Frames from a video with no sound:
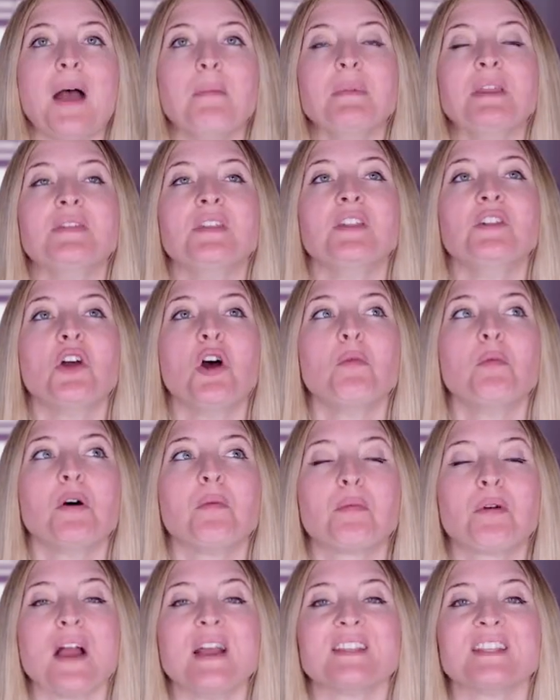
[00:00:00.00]
I mean, the Nobel
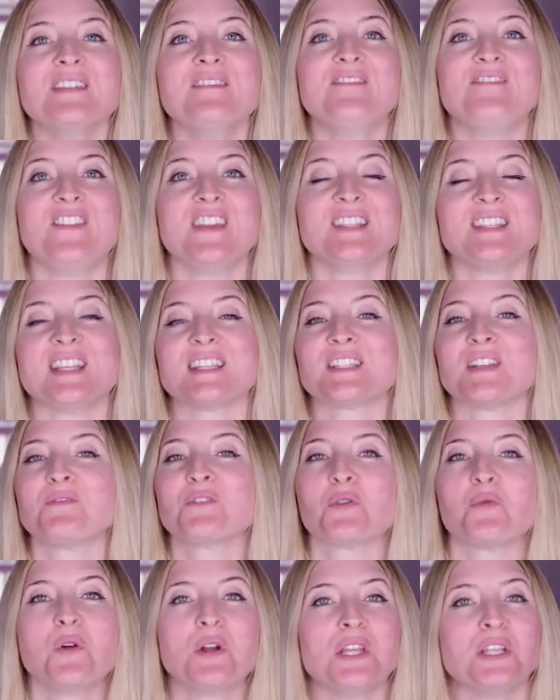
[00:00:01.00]
Prize in Physics of
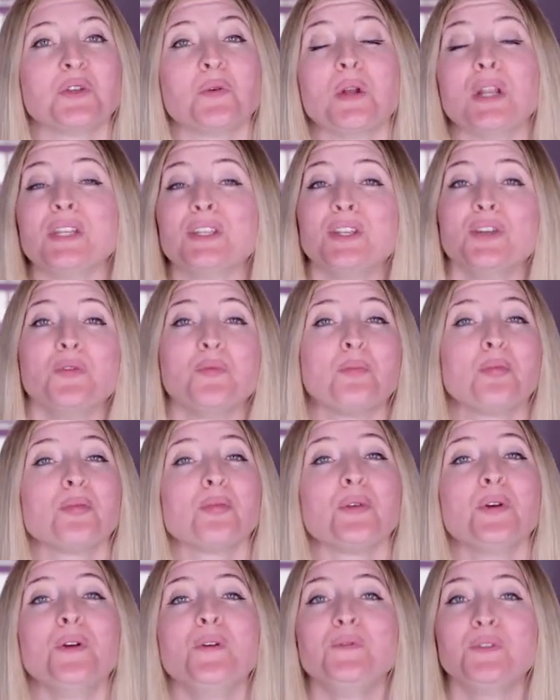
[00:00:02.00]
2022
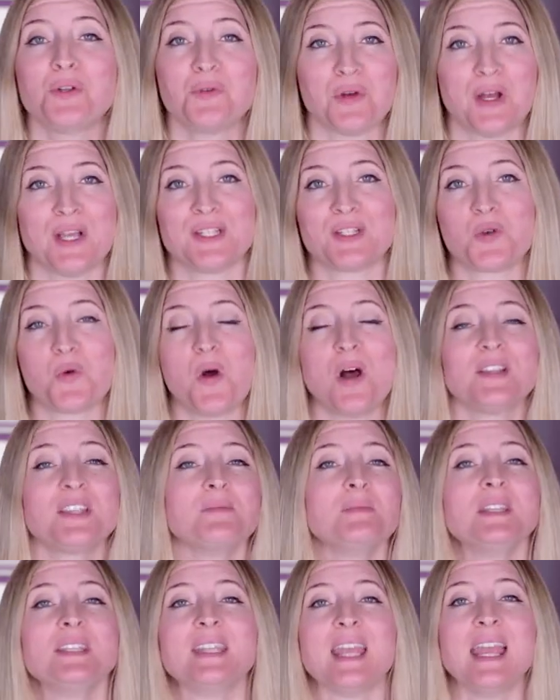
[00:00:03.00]
proved to us
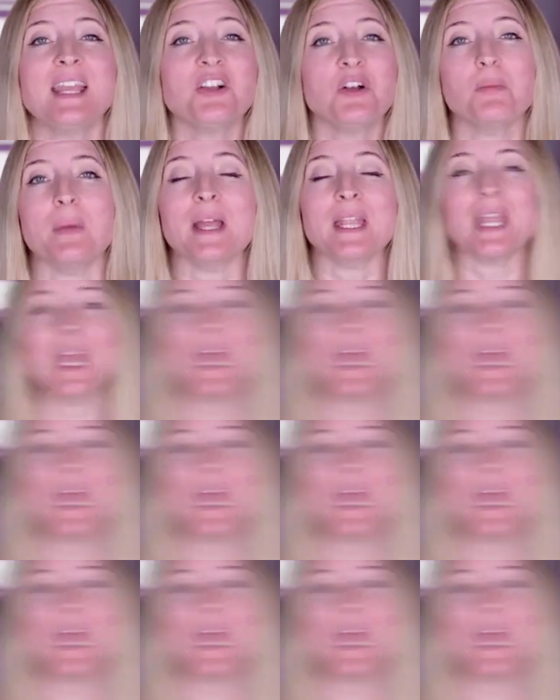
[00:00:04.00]
quantum entanglement,